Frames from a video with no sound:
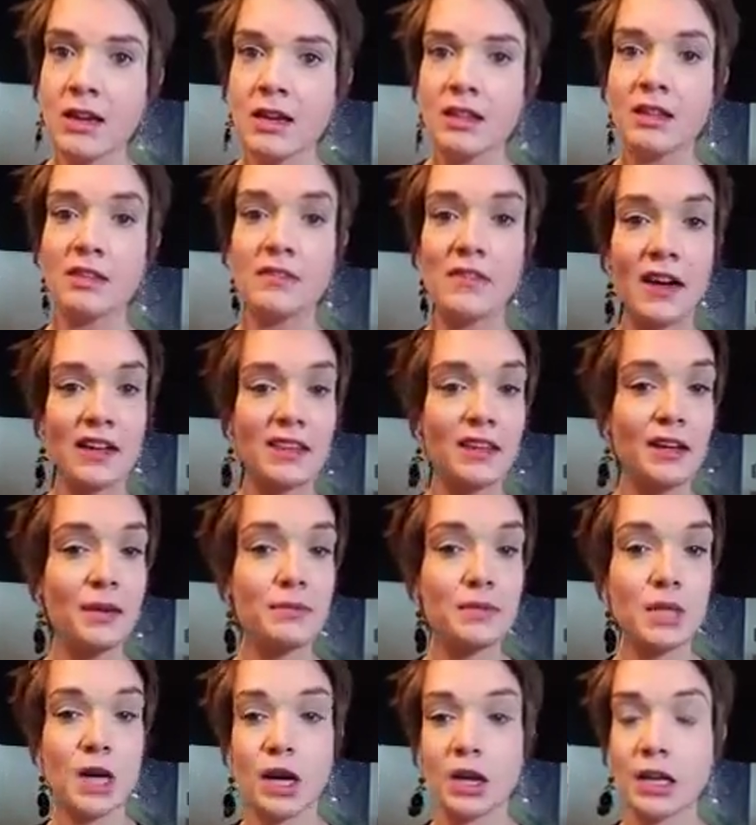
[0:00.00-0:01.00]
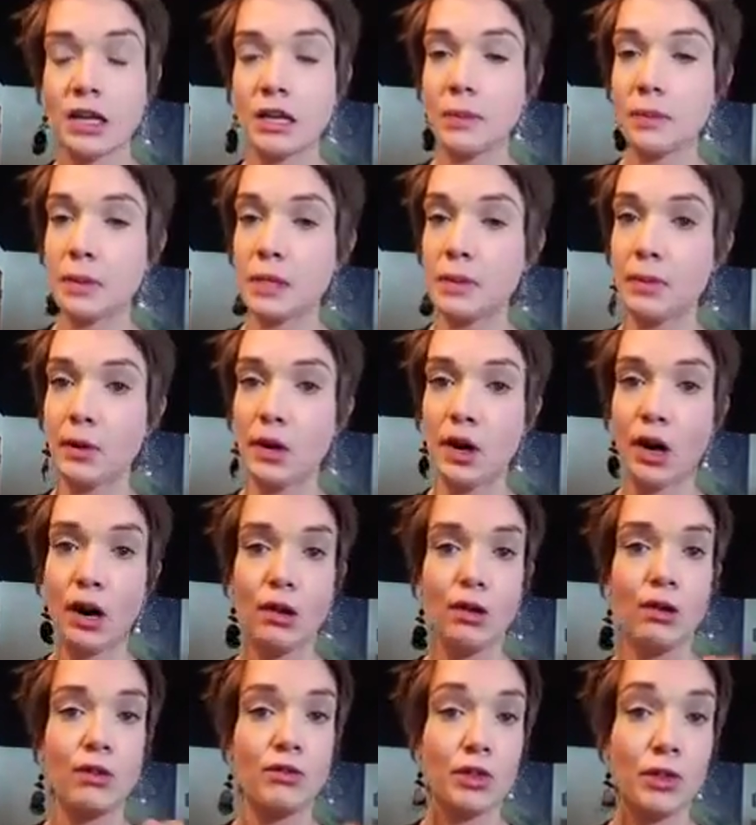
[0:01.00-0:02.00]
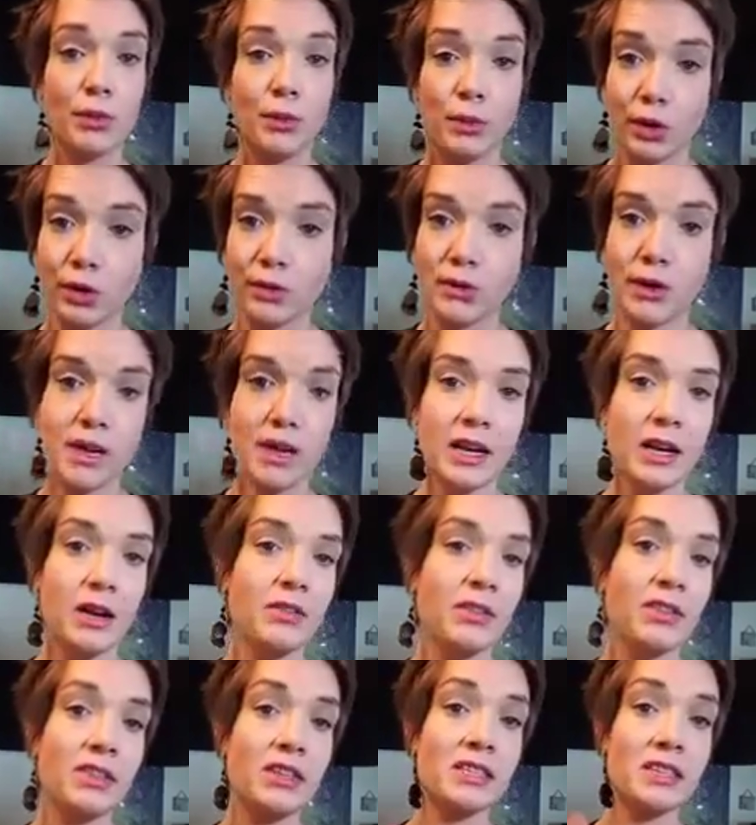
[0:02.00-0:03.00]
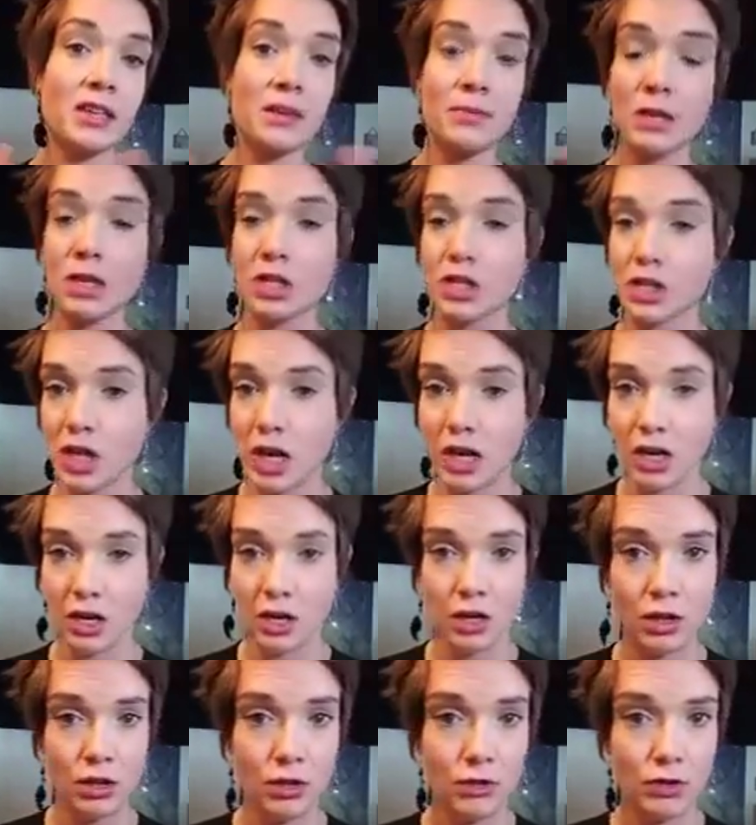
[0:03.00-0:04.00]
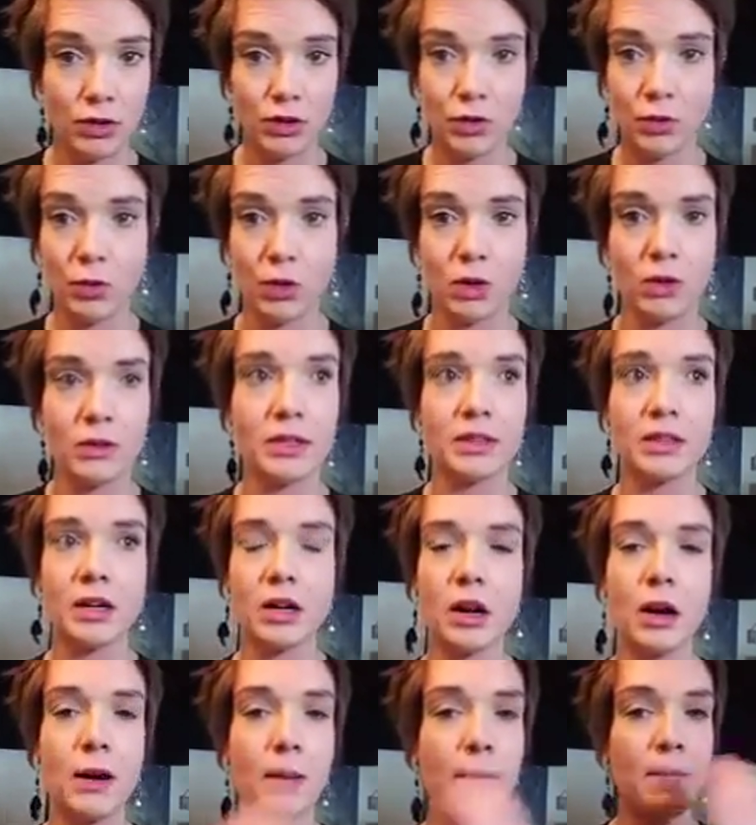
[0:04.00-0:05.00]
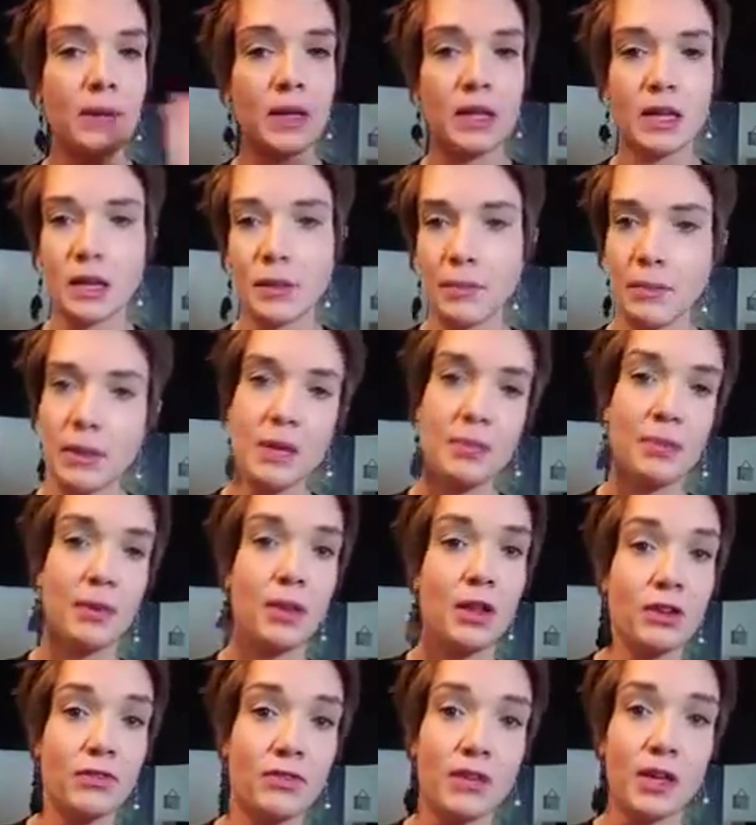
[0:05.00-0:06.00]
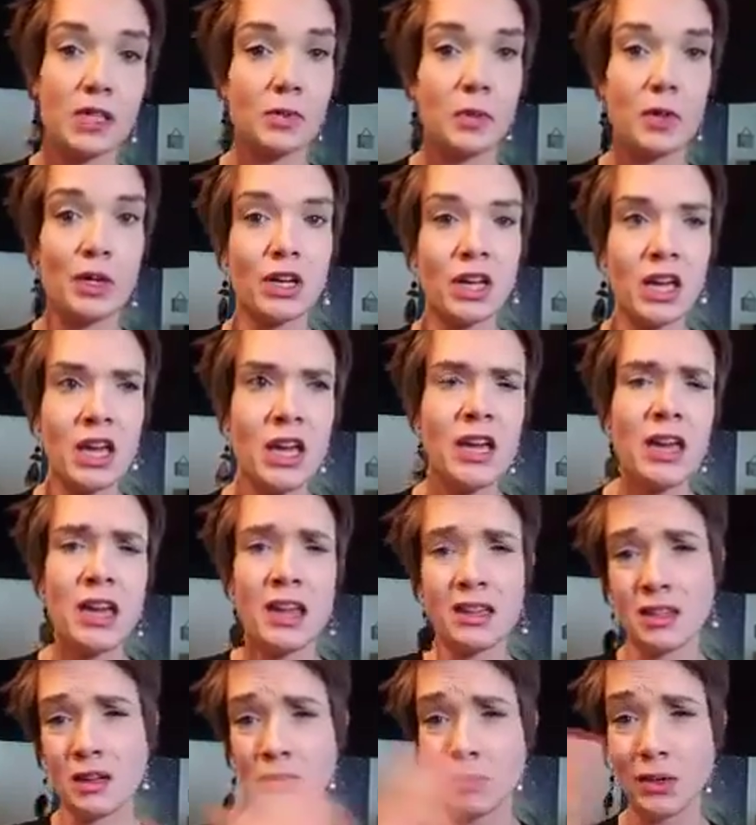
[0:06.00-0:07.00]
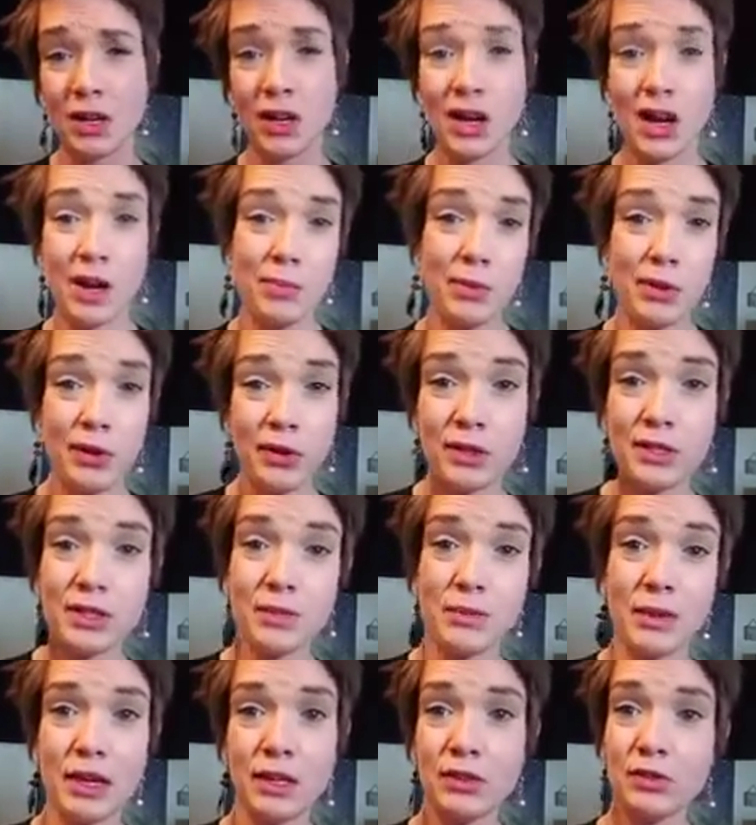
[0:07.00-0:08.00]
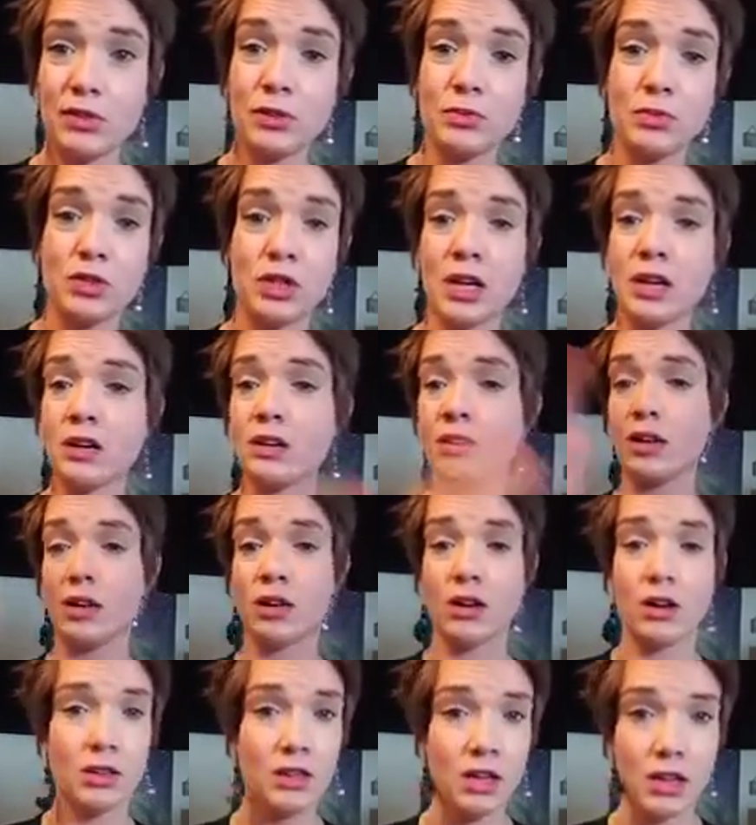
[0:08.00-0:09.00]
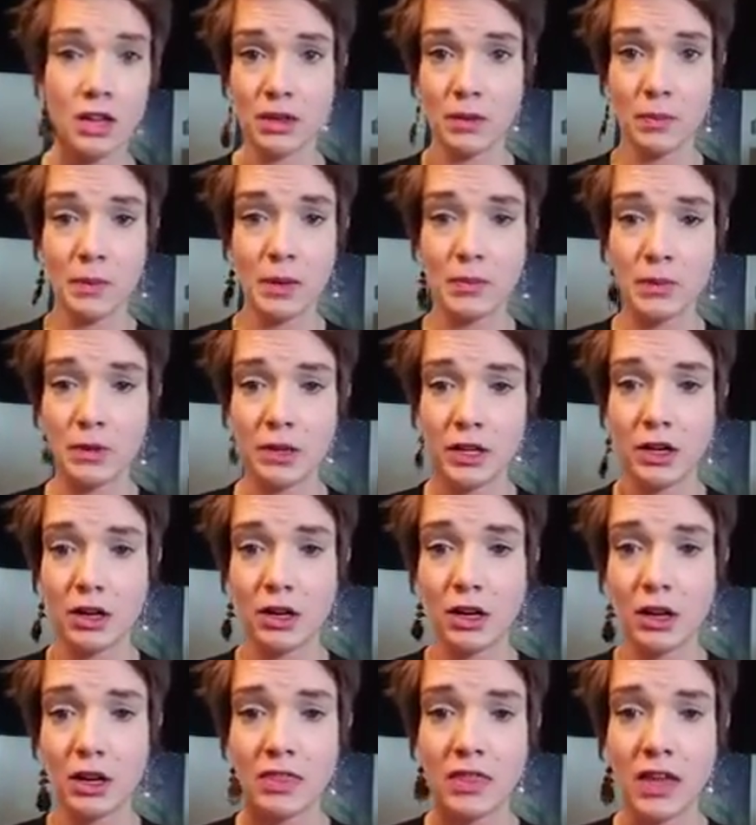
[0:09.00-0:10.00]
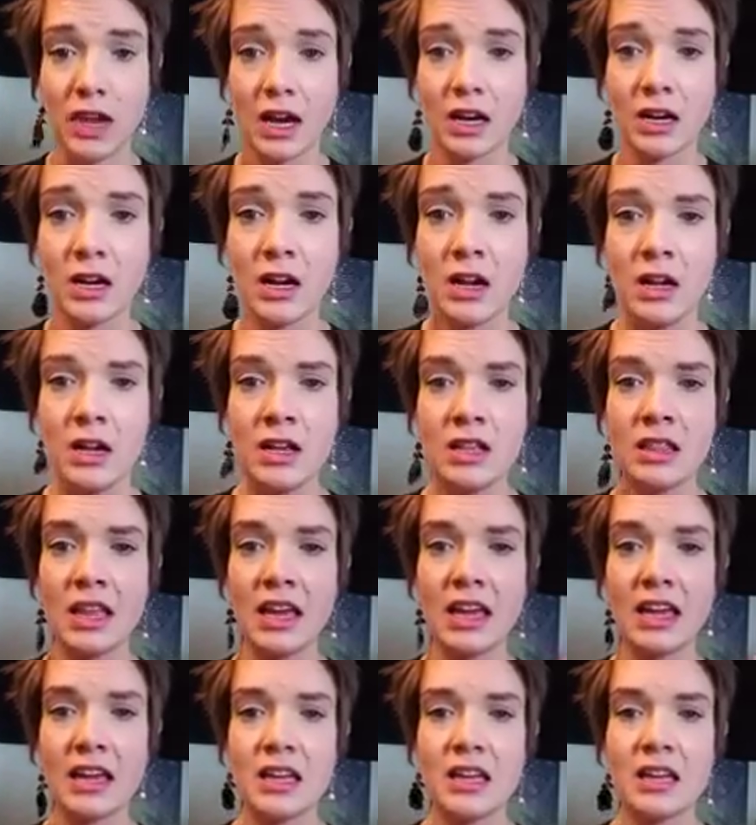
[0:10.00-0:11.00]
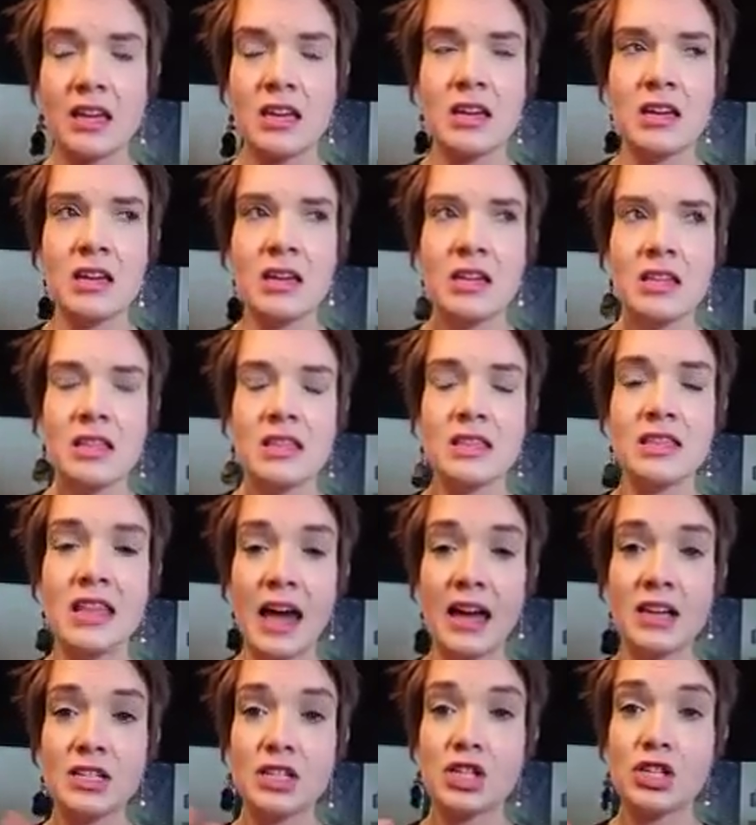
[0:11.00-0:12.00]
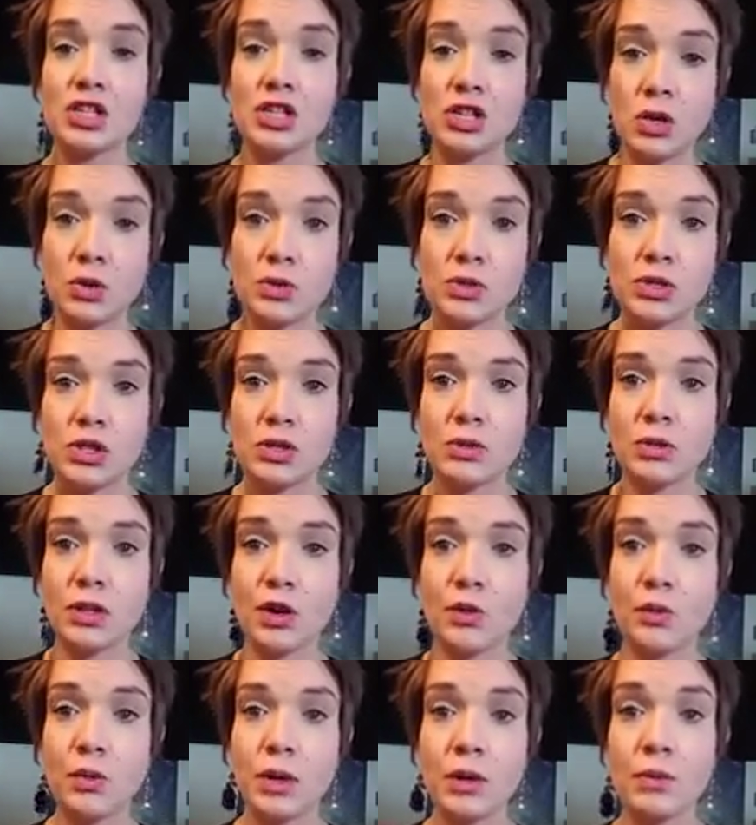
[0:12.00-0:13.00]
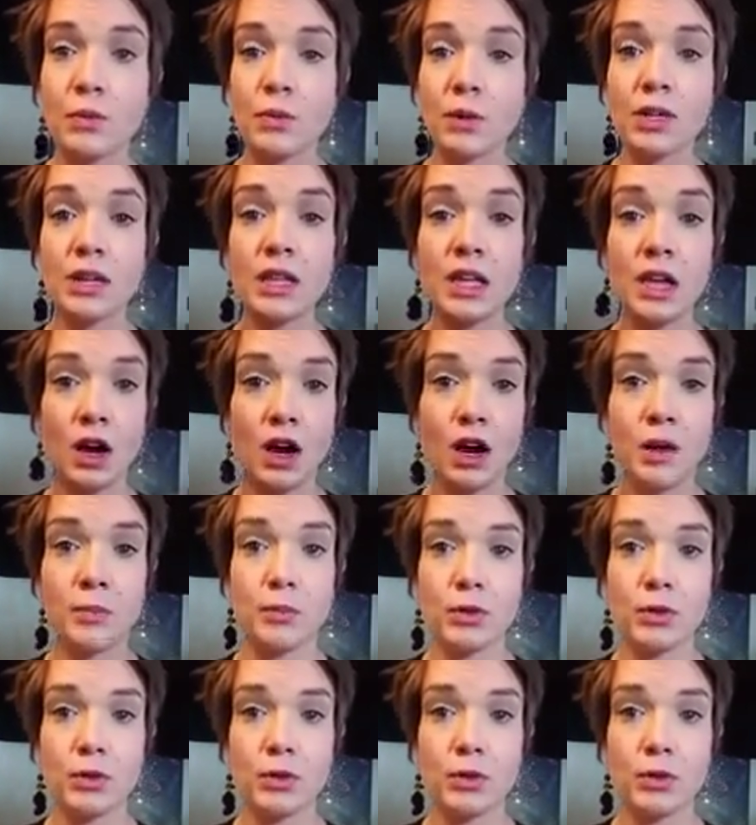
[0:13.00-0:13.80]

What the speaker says: The fact that I'm talking to people all over the world right now, that this can be shared all over the world, that there are 1 billion people on Facebook, and then I'm going to upload it to my YouTube channel and all the other people that are on there, like, that just shows you that we really are